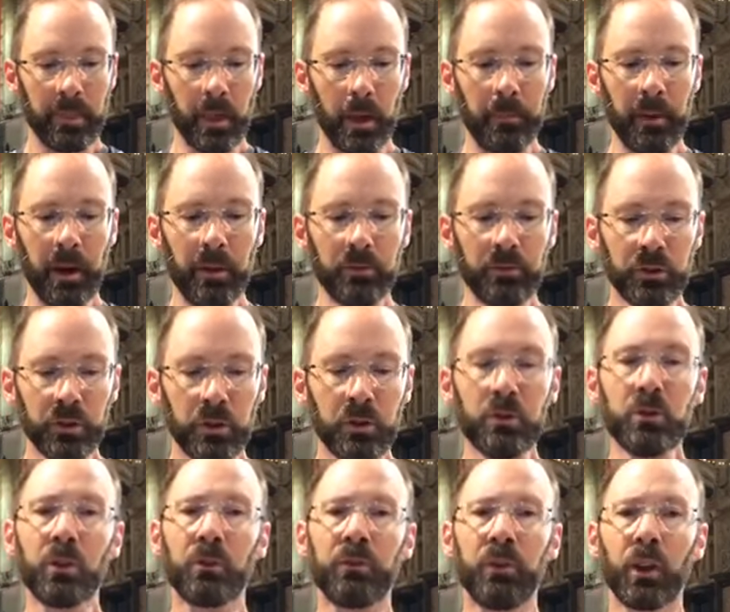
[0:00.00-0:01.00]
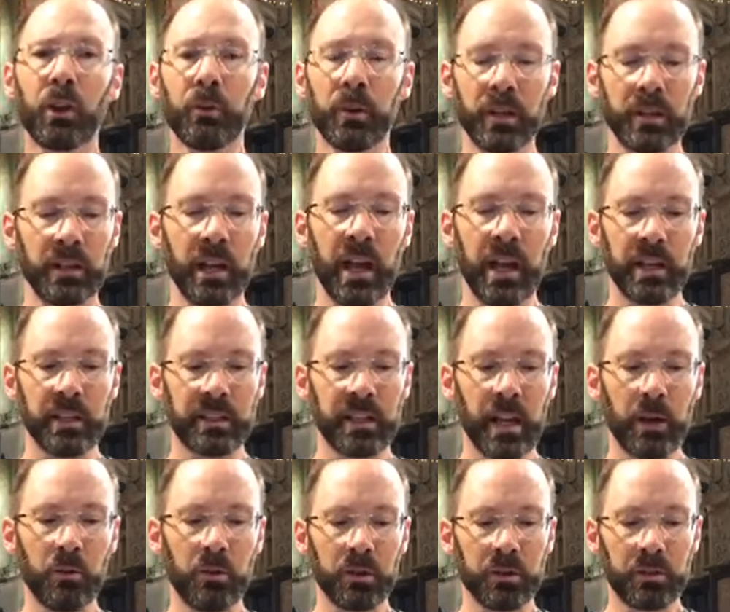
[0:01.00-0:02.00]
About noon the following day, as
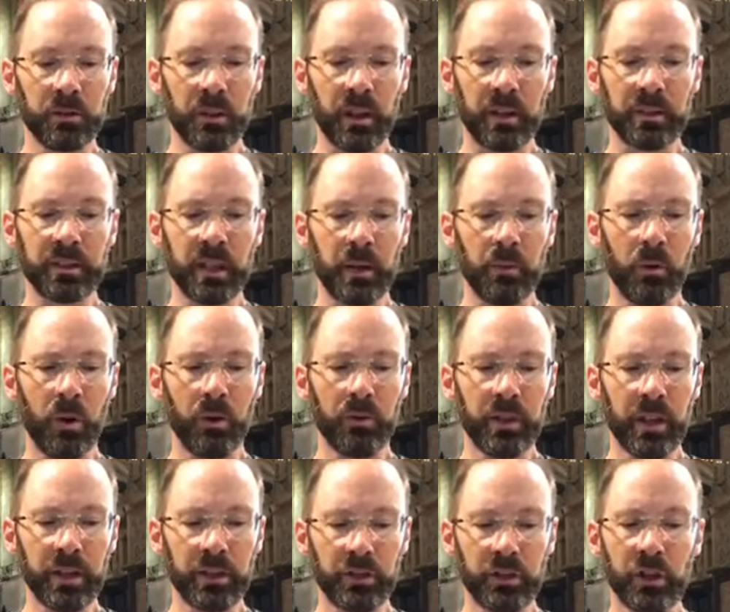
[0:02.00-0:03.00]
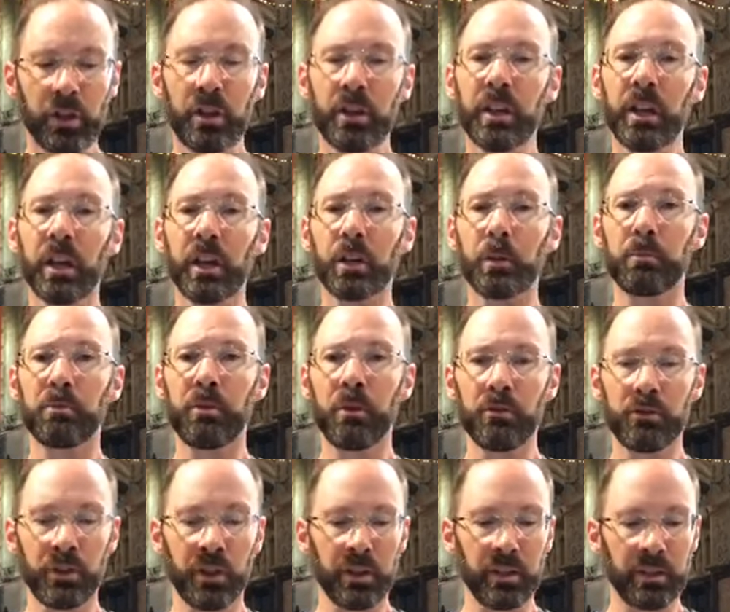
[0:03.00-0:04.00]
they were on their journey and
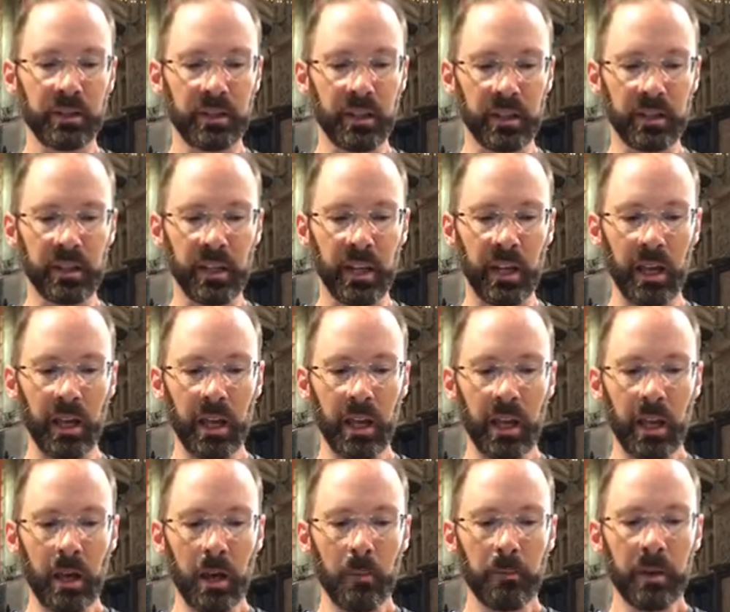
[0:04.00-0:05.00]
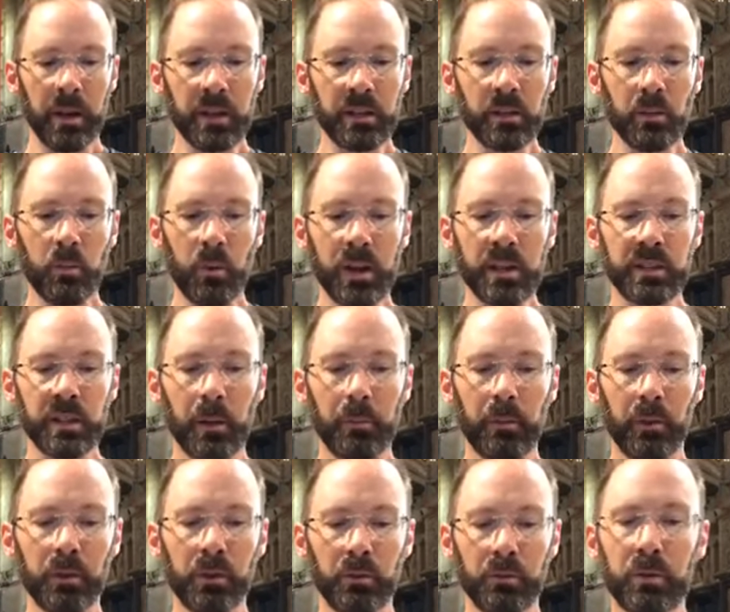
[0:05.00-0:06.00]
approaching the city, Peter went
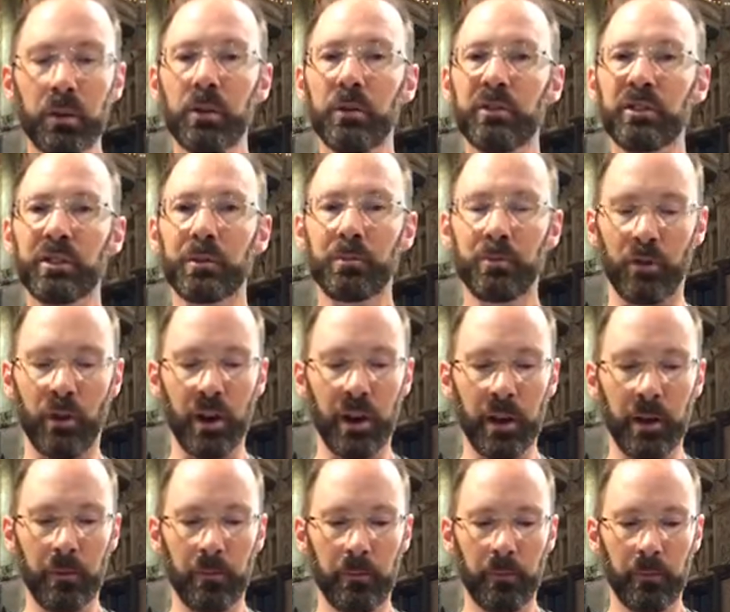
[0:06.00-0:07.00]
up on the roof to pray.